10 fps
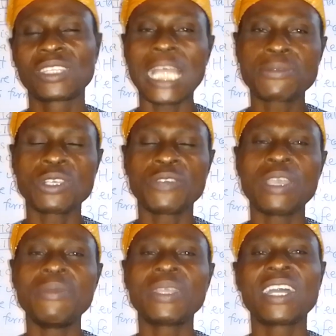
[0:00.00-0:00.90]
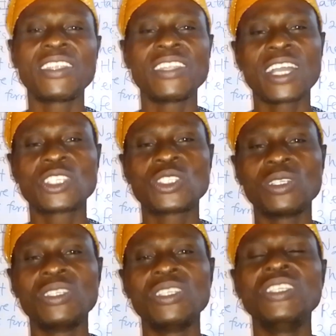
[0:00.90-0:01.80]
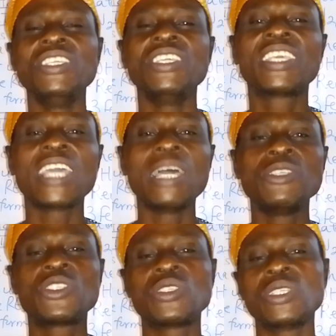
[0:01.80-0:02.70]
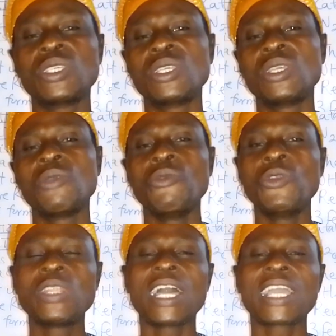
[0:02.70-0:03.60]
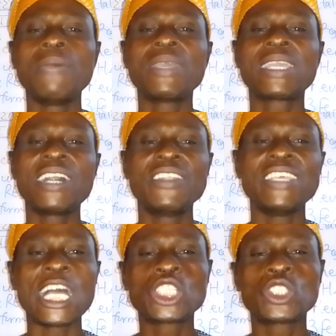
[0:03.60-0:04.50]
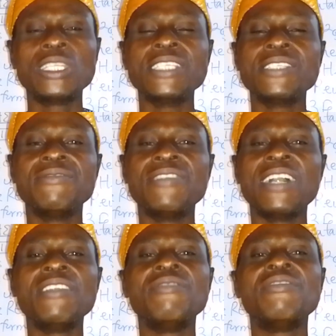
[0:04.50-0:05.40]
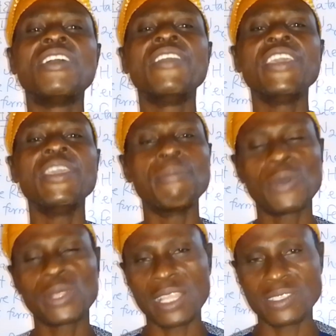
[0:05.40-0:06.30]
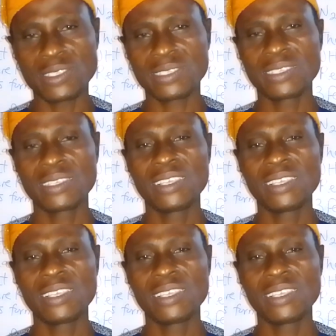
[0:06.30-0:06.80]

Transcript: Types of chemical reaction. In chemistry, we know that chemical reaction is very important.